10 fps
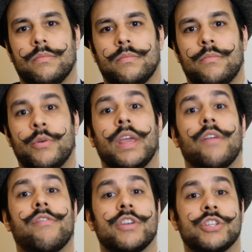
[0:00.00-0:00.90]
bringing
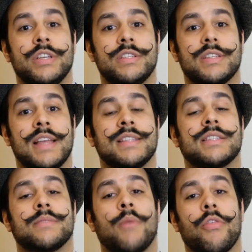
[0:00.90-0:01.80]
freshness and
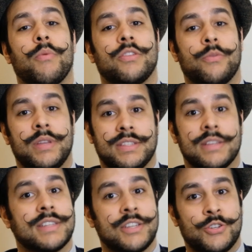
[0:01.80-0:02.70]
this mouth-watering
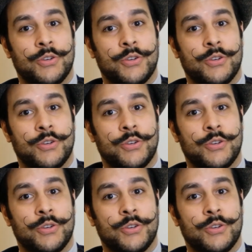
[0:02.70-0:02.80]
sensation.